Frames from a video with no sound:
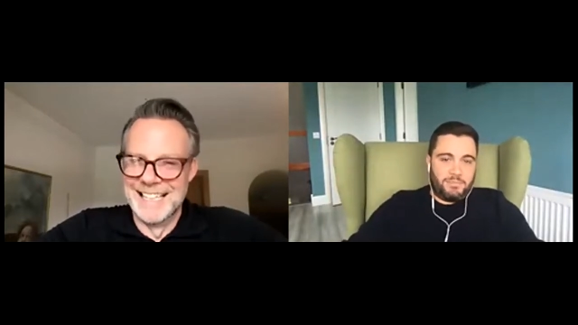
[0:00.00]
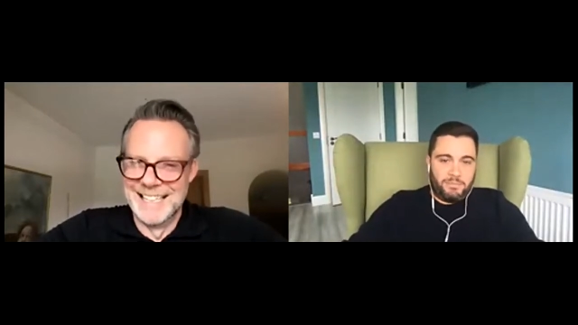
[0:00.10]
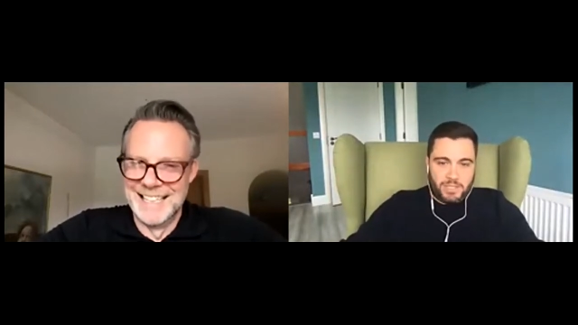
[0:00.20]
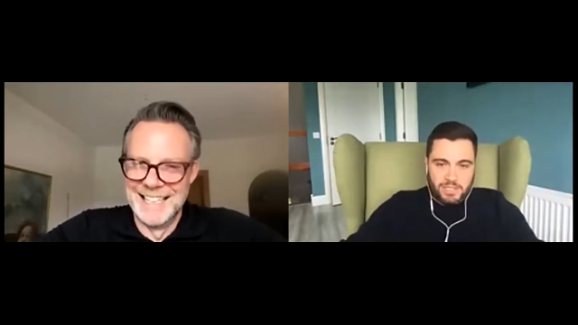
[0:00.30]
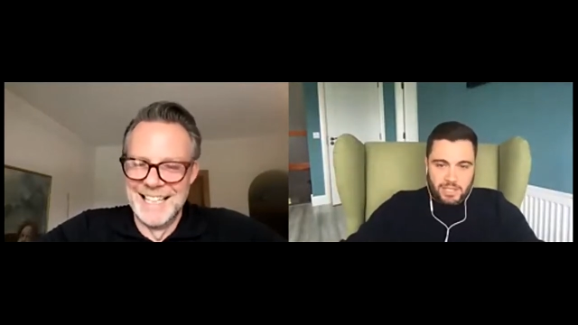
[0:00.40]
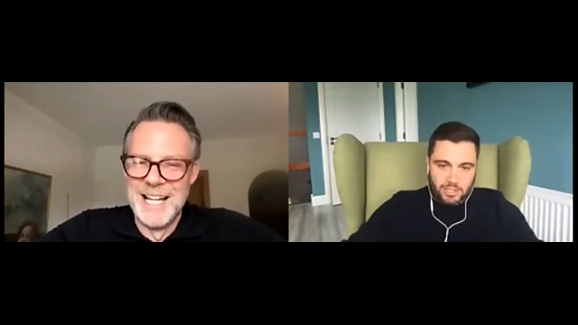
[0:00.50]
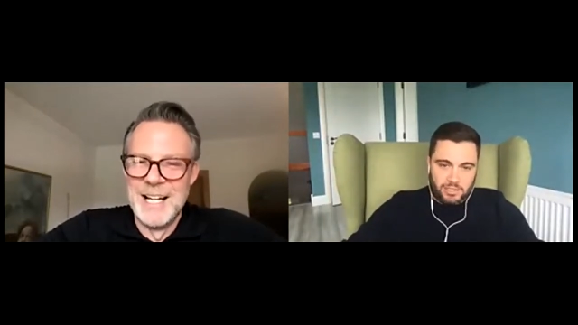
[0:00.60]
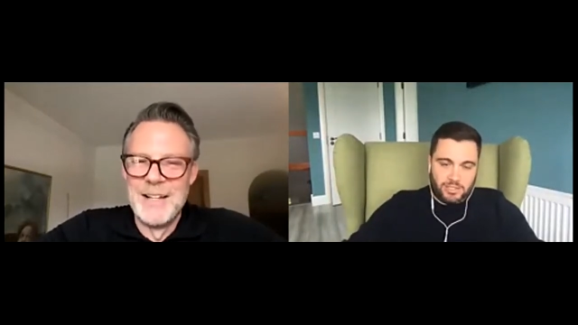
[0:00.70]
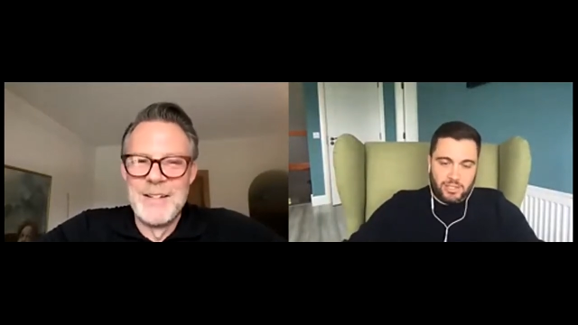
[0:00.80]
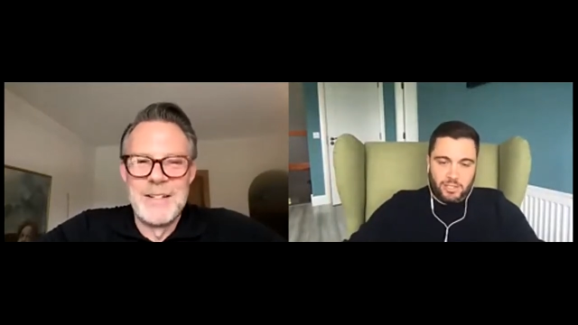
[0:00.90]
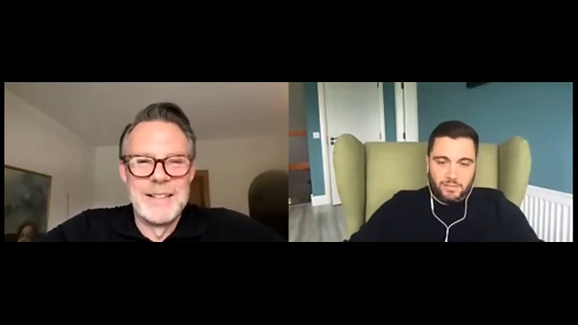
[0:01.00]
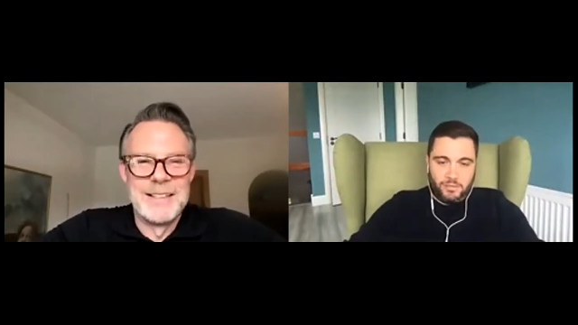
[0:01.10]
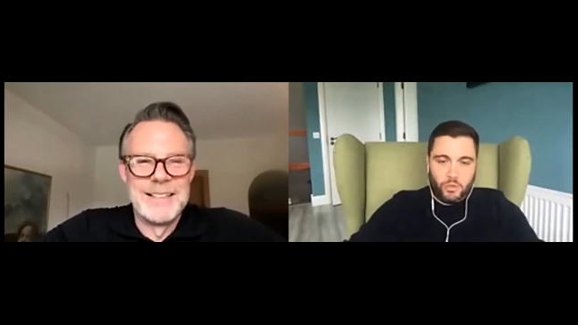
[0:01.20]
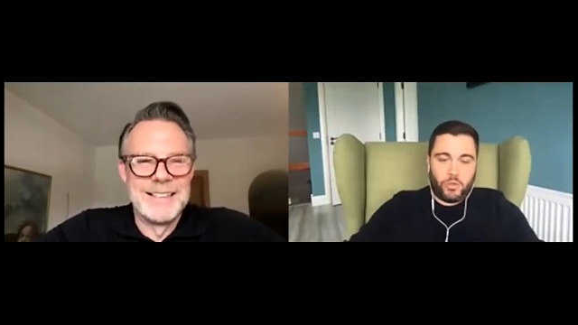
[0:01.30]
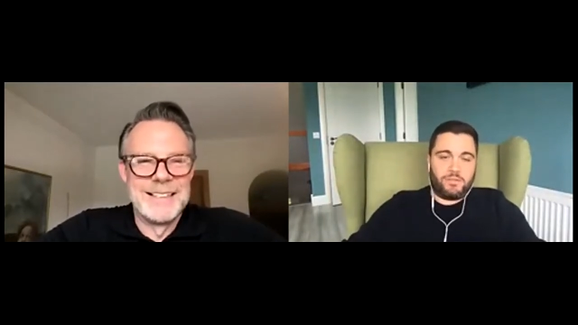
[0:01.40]
Speaker 1: but Slack causes a lot of
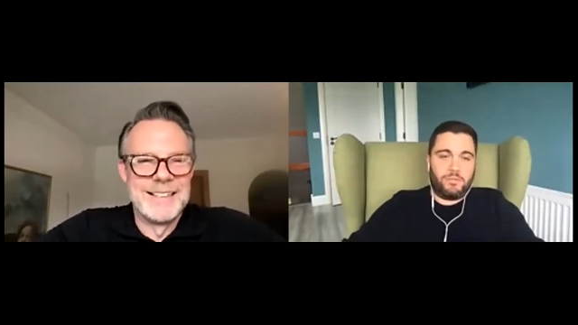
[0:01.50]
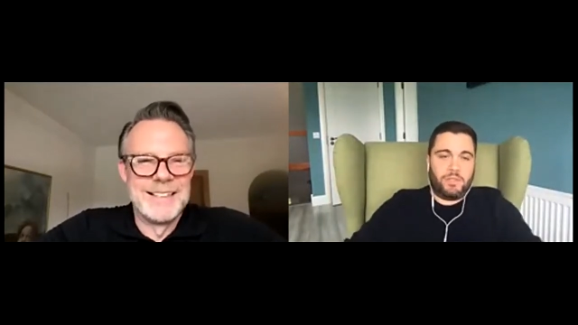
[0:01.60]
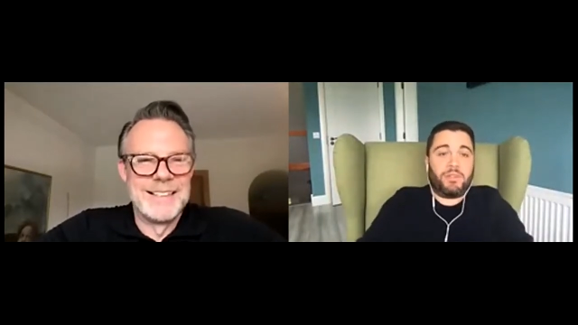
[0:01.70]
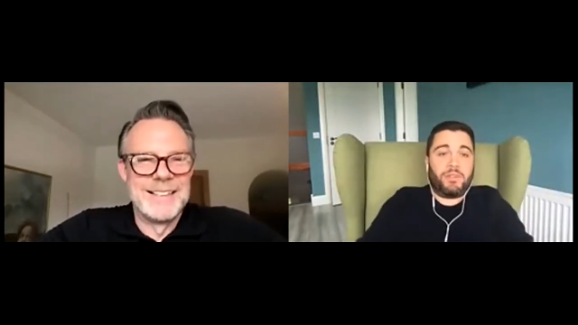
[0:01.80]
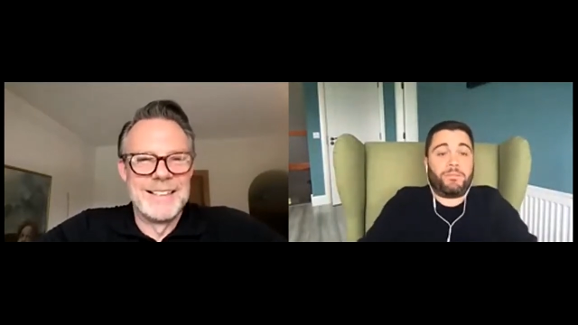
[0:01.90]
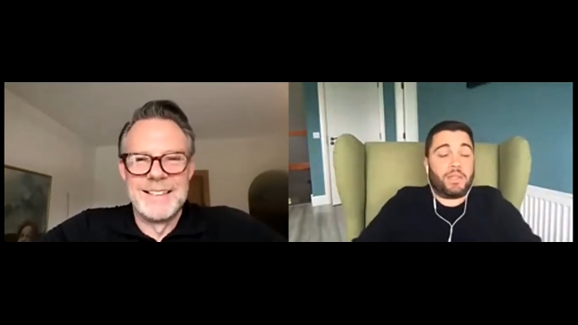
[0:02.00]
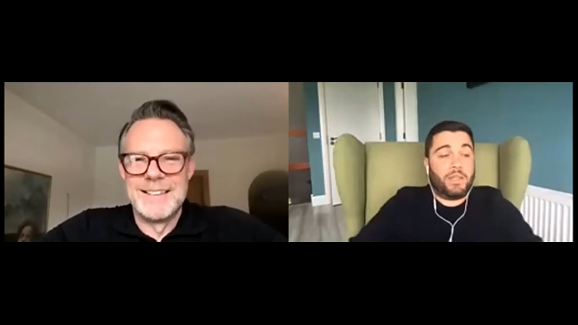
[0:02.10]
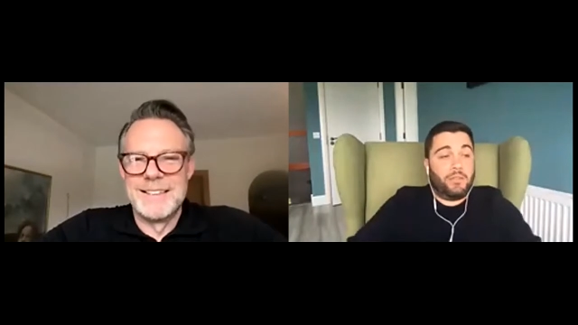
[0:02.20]
noise for me. But anyway,